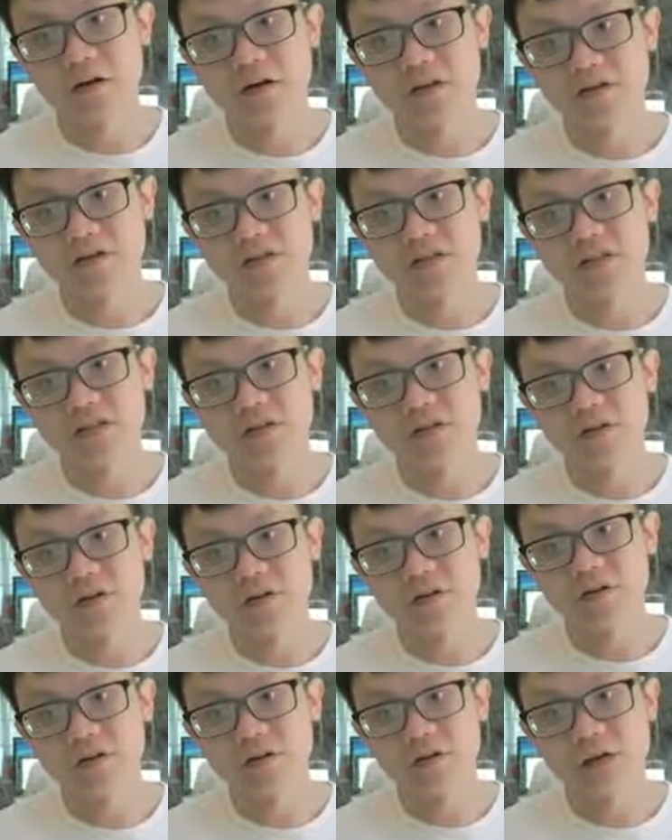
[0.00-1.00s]
the oxygen will
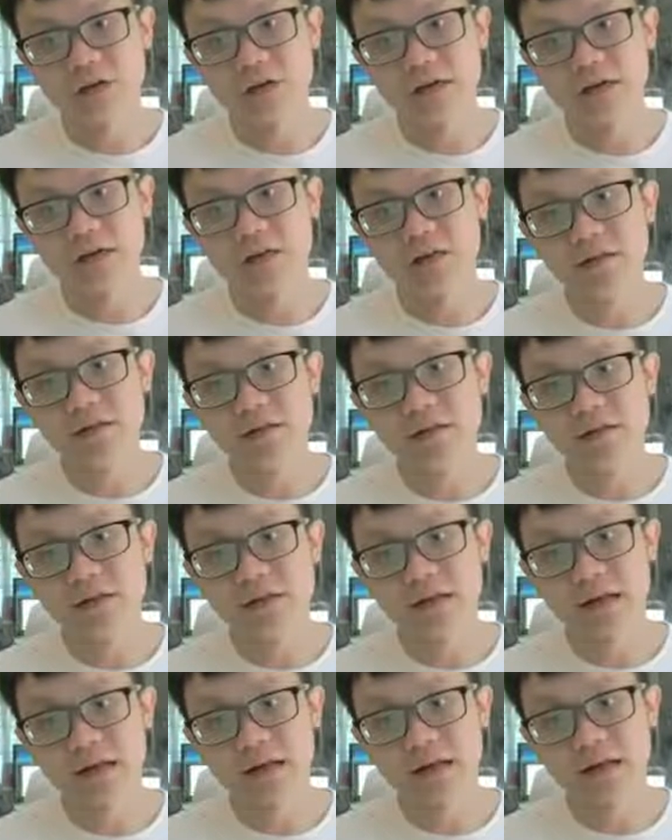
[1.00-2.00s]
go in
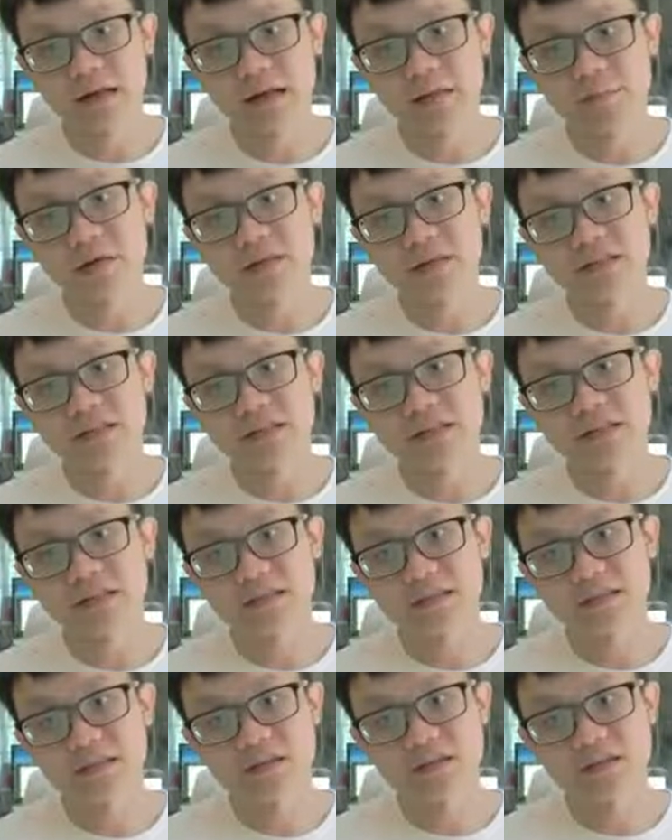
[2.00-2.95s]
and uh, because it's,